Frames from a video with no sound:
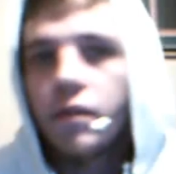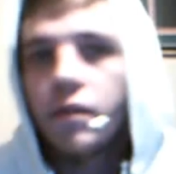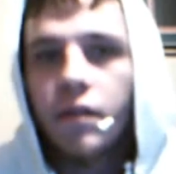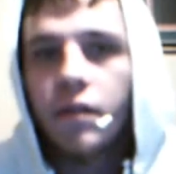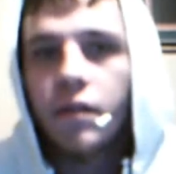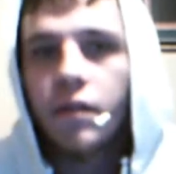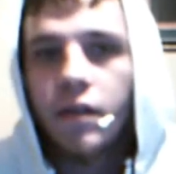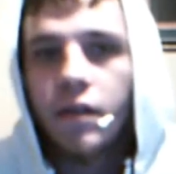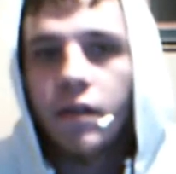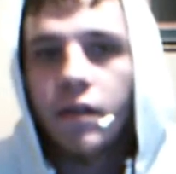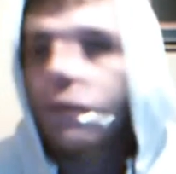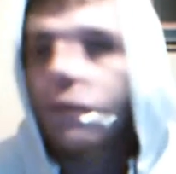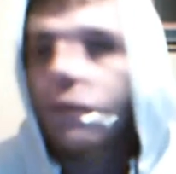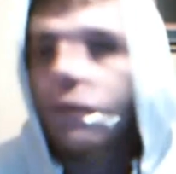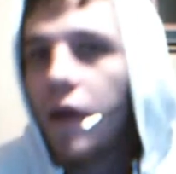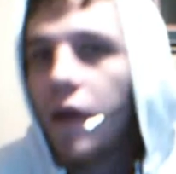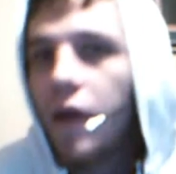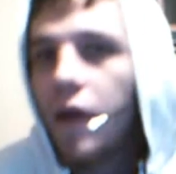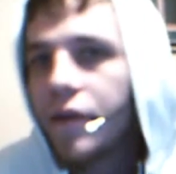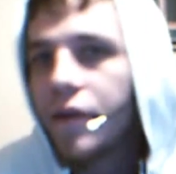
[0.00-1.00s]
And it was a while
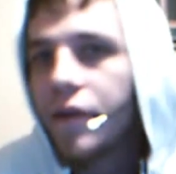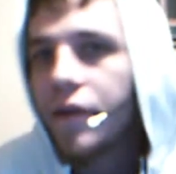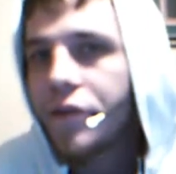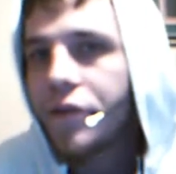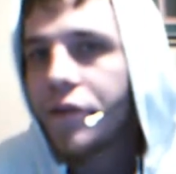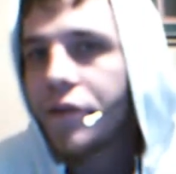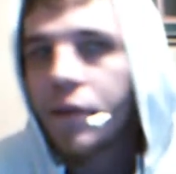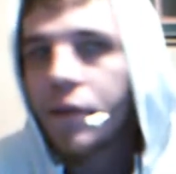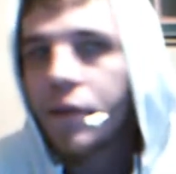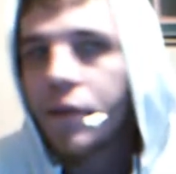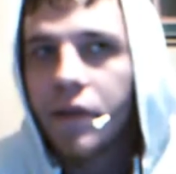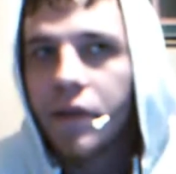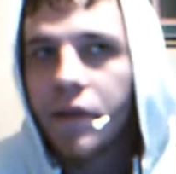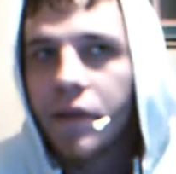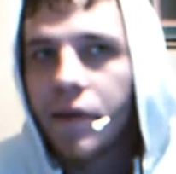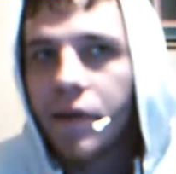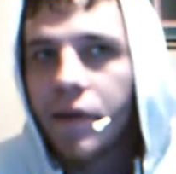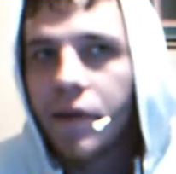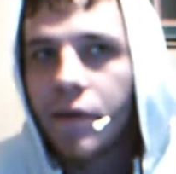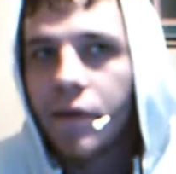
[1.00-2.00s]
ago, so I'm really good
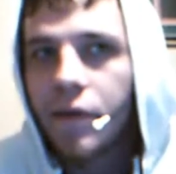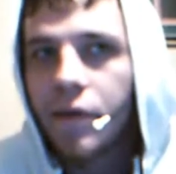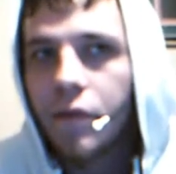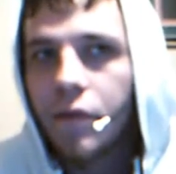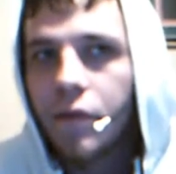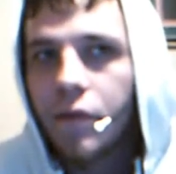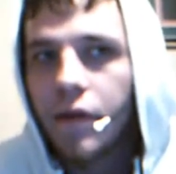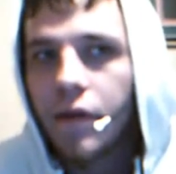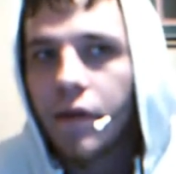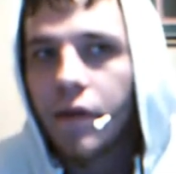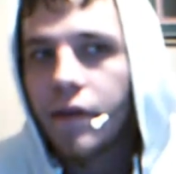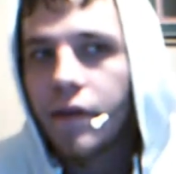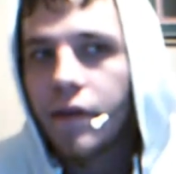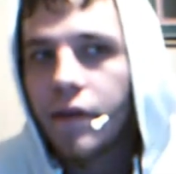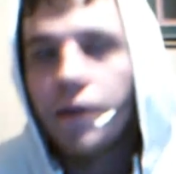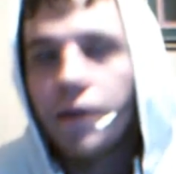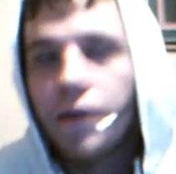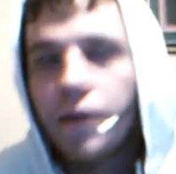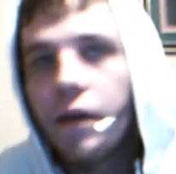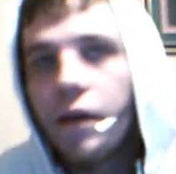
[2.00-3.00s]
and over it.
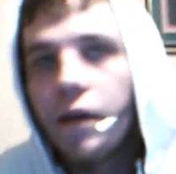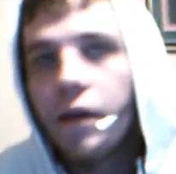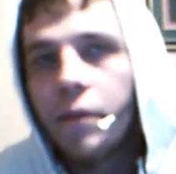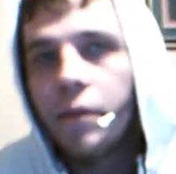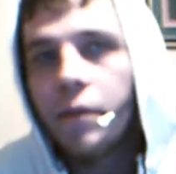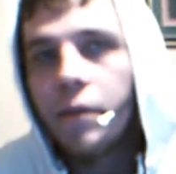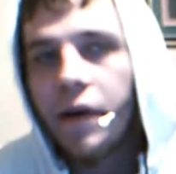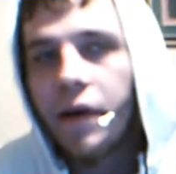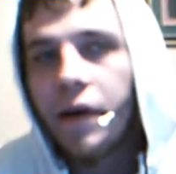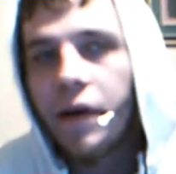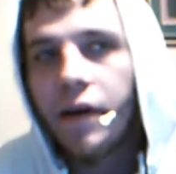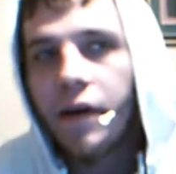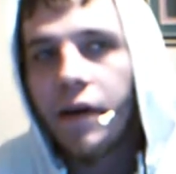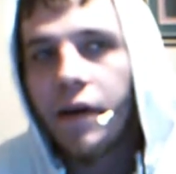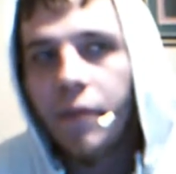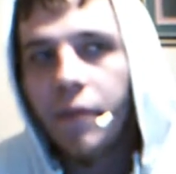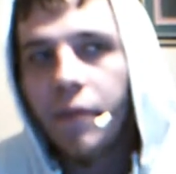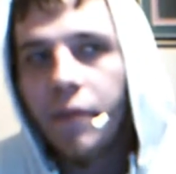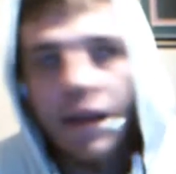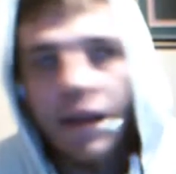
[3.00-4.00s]
But um, yeah,
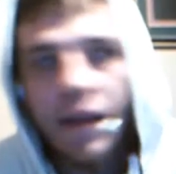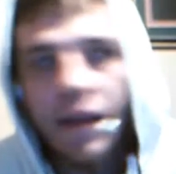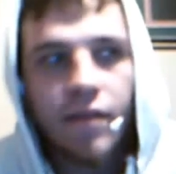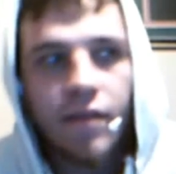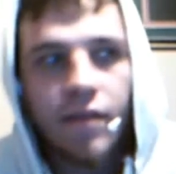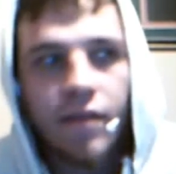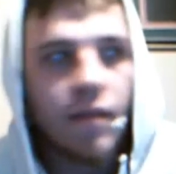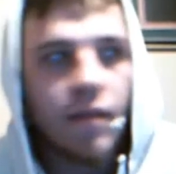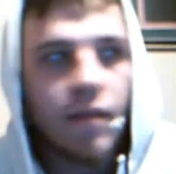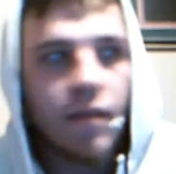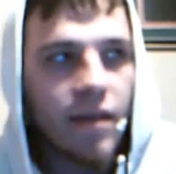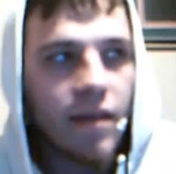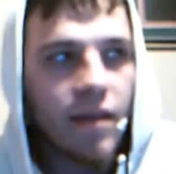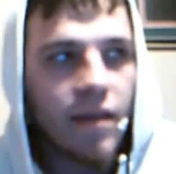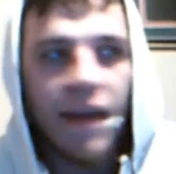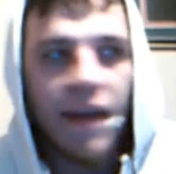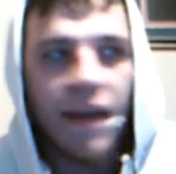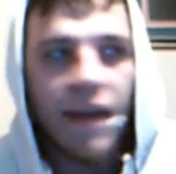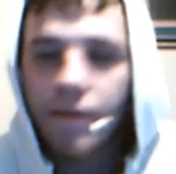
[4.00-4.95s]
that's that's that.